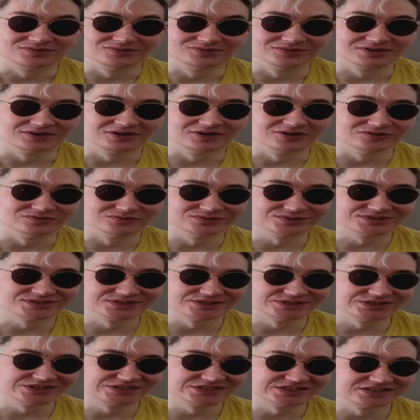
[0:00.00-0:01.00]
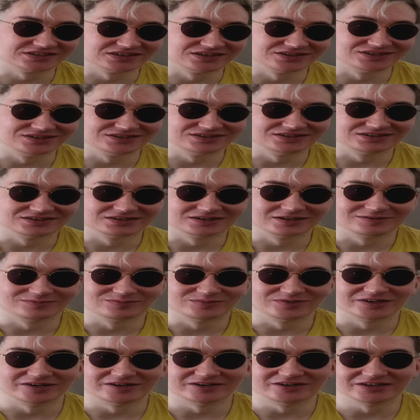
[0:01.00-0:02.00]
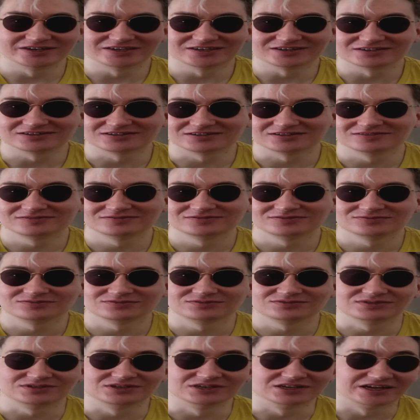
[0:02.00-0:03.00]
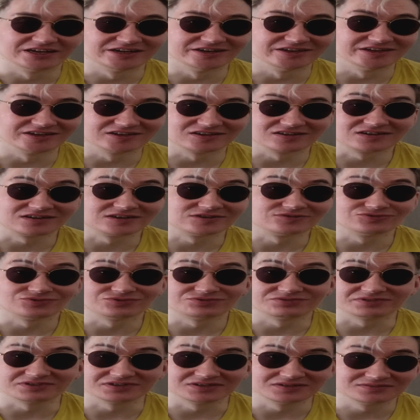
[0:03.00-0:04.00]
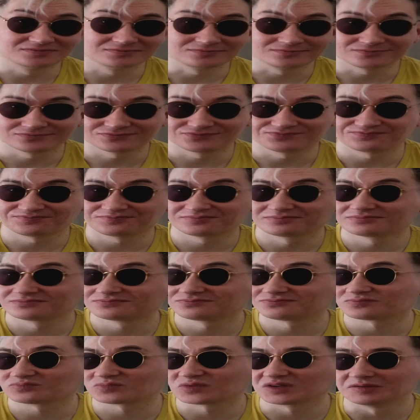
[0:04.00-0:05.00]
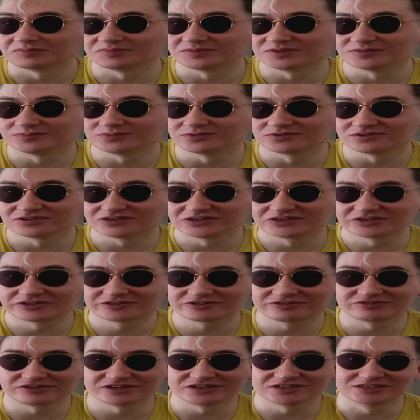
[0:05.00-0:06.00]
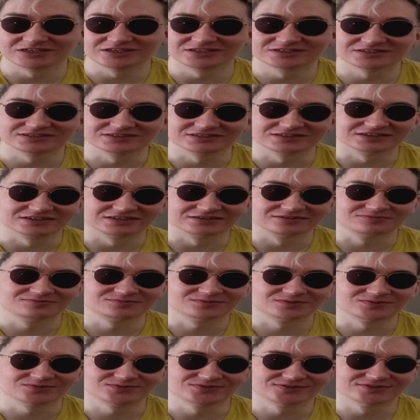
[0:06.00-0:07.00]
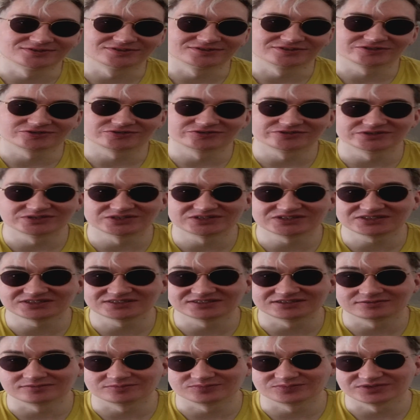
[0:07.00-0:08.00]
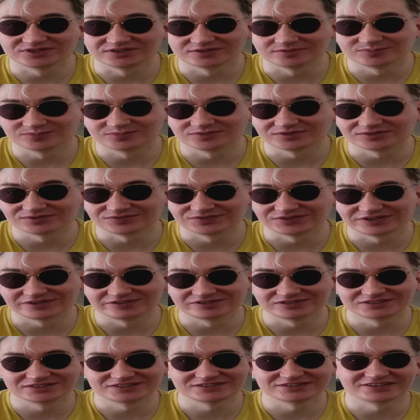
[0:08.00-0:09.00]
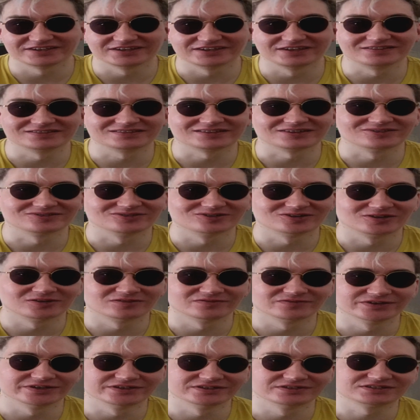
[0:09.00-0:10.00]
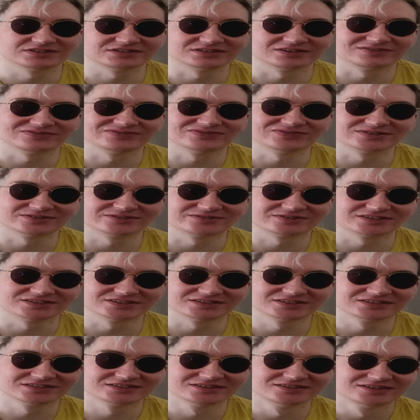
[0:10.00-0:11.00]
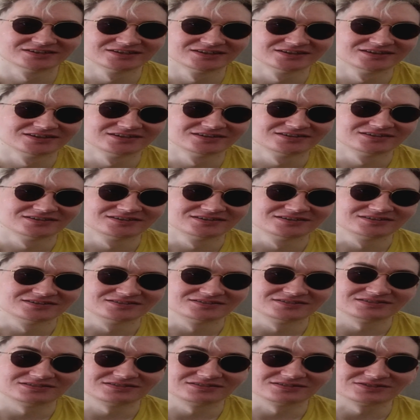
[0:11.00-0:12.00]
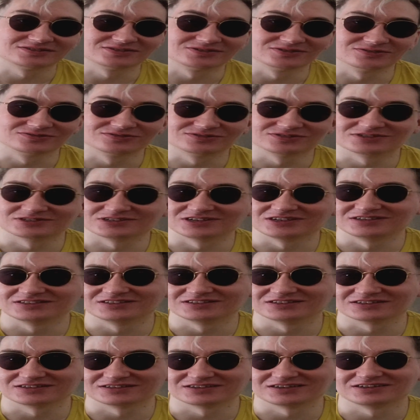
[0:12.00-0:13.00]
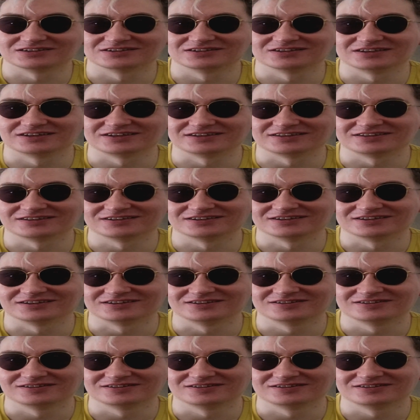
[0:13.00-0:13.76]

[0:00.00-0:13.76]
to an ocean side in America, in any country. People are crazy, and for Christian people, there is Satan always after us. So Satan can, like,